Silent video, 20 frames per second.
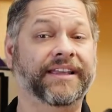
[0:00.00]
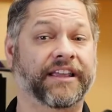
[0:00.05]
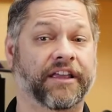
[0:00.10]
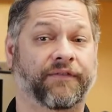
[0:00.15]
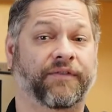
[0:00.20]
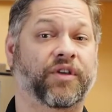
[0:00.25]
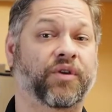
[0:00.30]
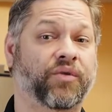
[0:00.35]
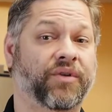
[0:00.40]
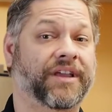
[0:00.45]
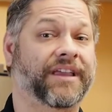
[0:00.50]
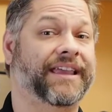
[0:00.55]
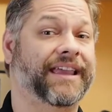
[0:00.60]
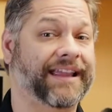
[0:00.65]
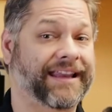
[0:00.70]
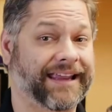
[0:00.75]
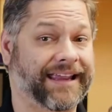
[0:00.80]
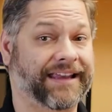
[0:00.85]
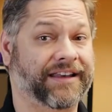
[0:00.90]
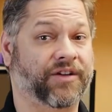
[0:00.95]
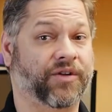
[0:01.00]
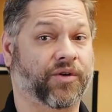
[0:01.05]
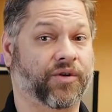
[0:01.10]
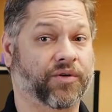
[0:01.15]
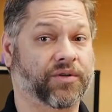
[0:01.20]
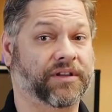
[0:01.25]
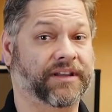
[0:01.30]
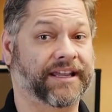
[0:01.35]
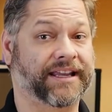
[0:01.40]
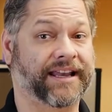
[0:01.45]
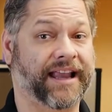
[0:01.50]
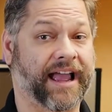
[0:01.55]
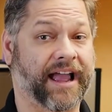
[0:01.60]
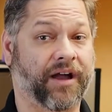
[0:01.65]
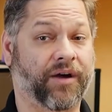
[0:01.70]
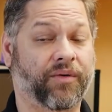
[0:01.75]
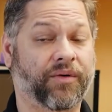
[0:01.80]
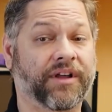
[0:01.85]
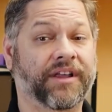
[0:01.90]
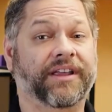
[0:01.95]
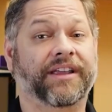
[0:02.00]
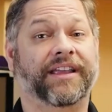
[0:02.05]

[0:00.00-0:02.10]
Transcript: If you can get in early now,